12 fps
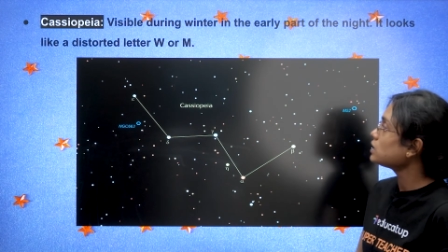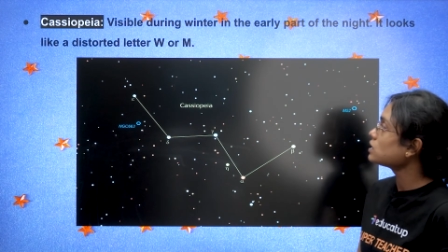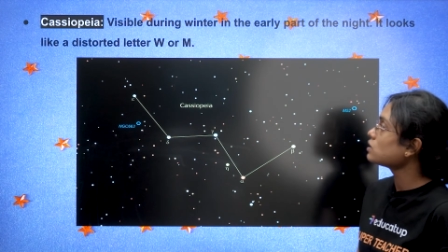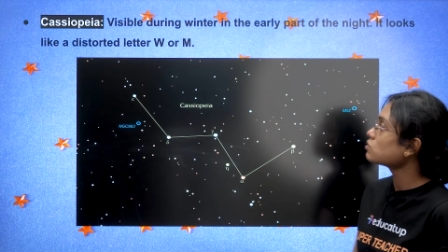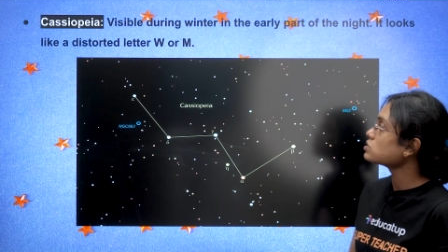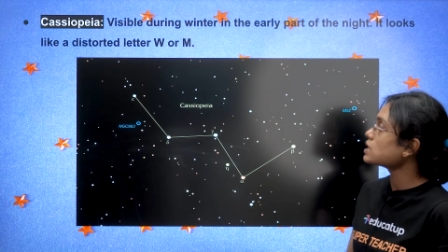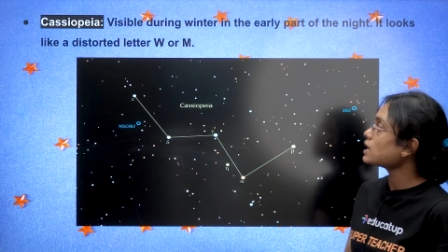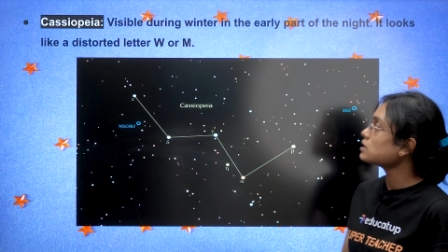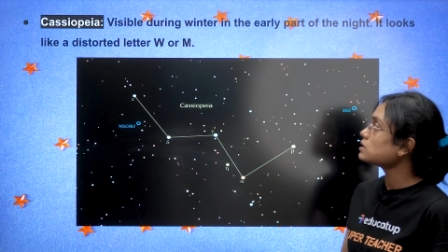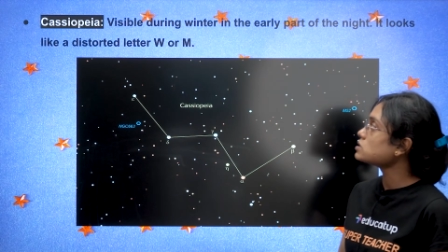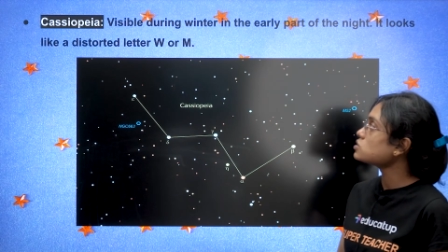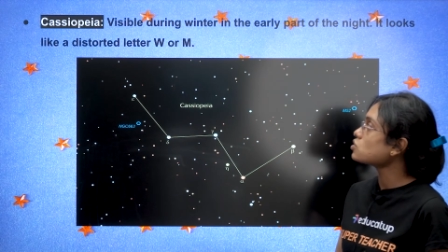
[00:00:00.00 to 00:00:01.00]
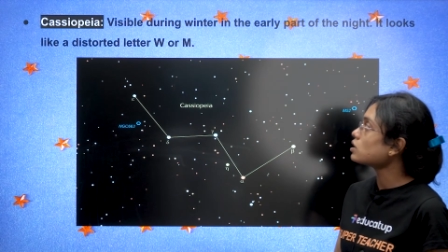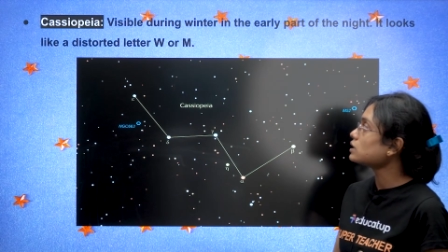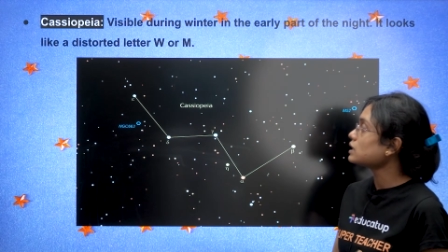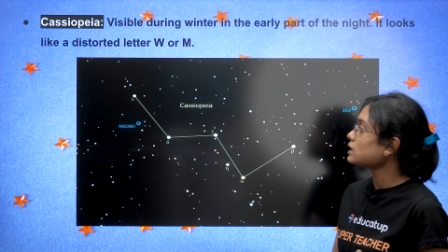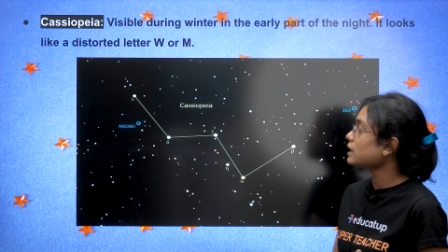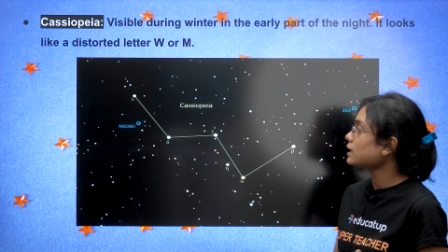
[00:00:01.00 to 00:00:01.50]
it looks like a
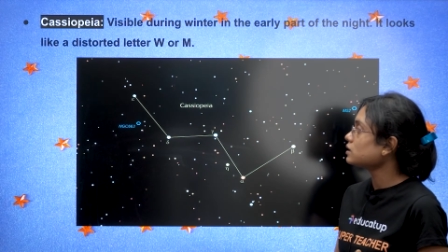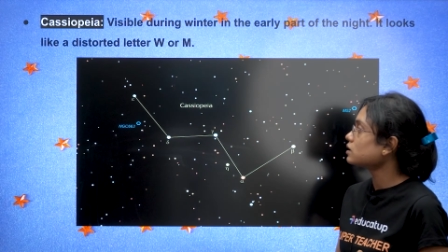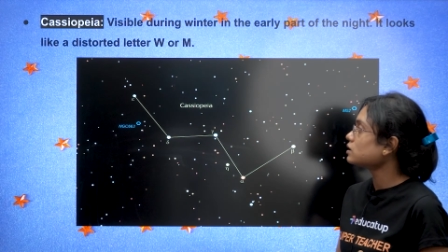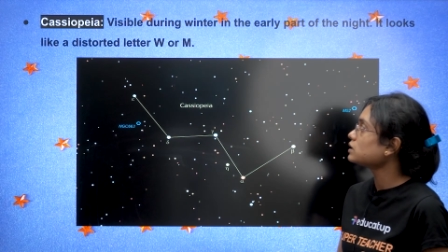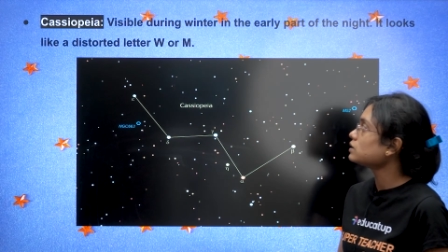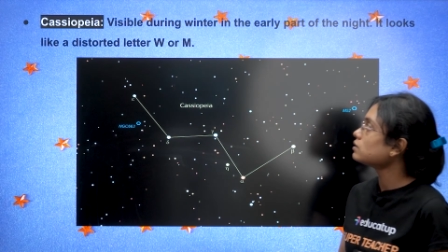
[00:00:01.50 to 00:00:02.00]
distorted letter